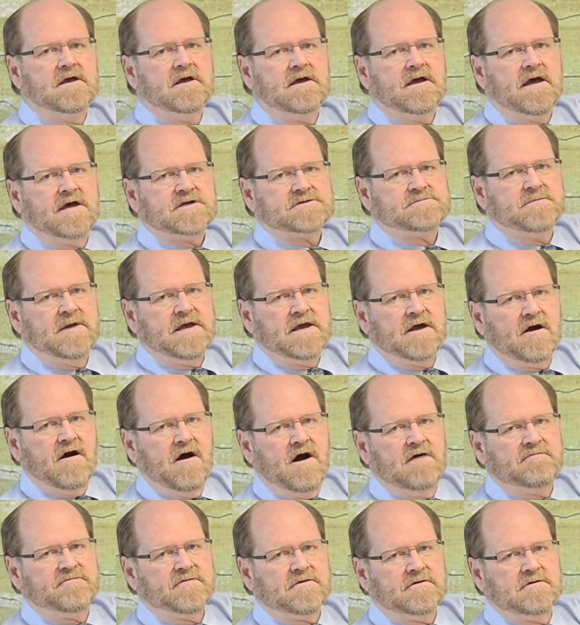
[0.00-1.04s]
as being
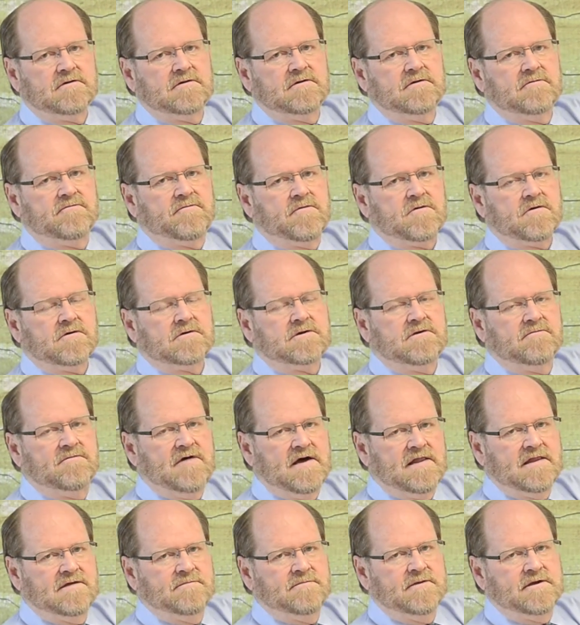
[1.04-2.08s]
offered for
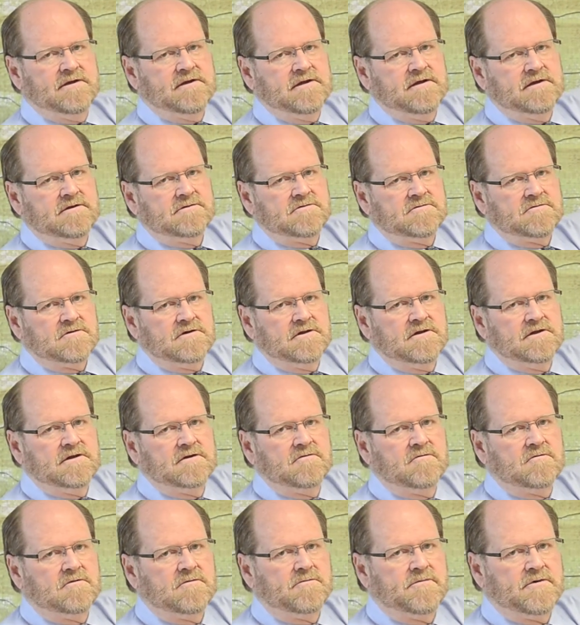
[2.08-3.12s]
development in drilling
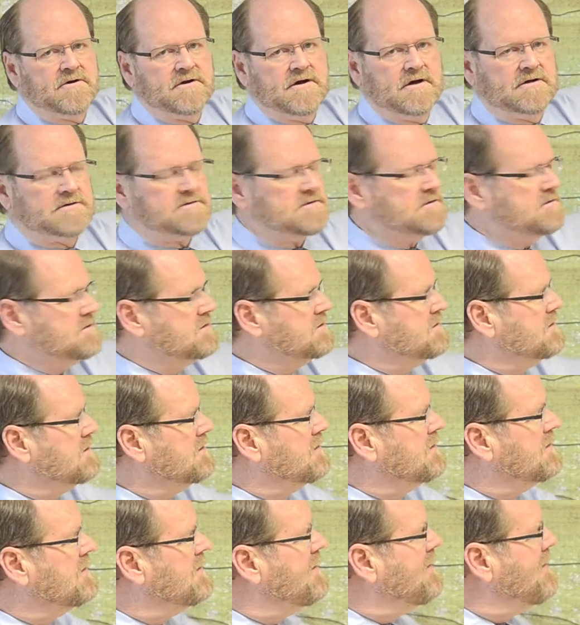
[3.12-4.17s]
or production.
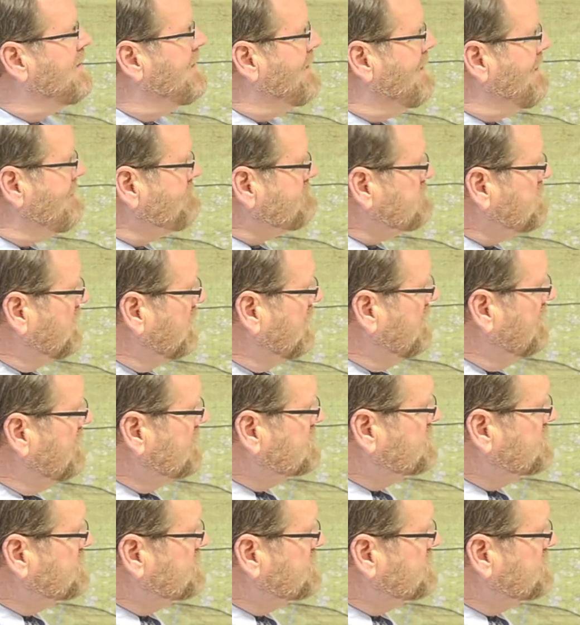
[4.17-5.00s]
This